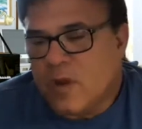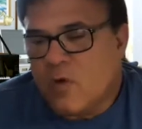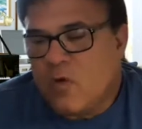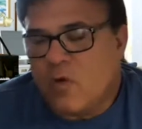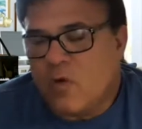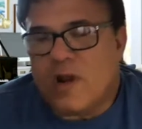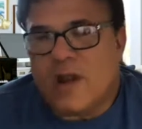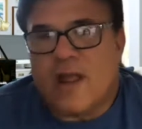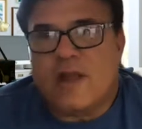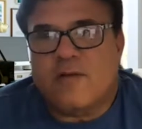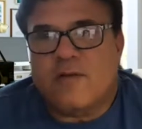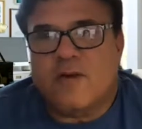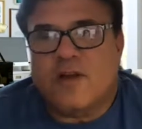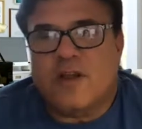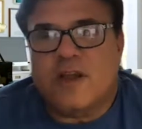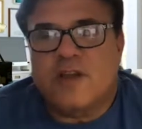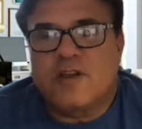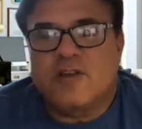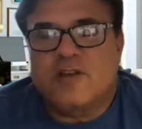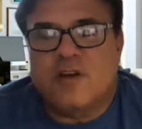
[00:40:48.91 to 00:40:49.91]
or
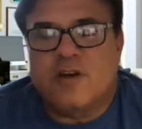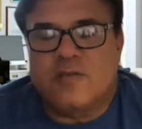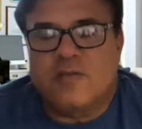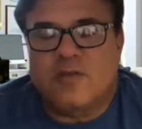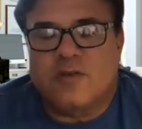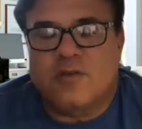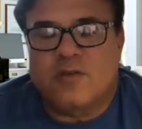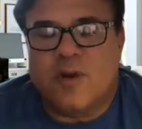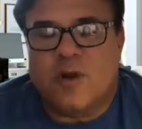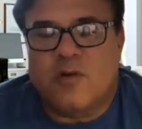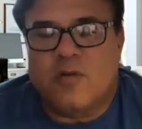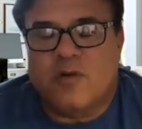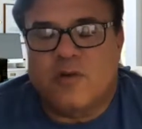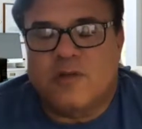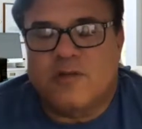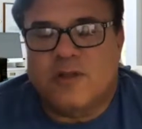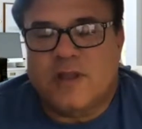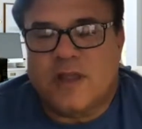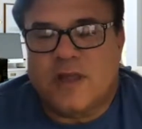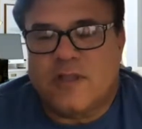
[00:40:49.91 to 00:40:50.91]
aggregation of the smaller
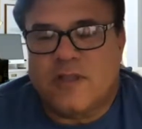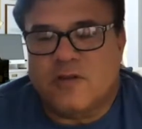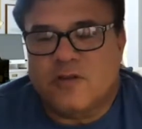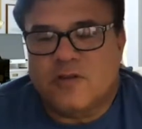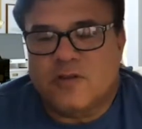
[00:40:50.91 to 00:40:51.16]
ones together.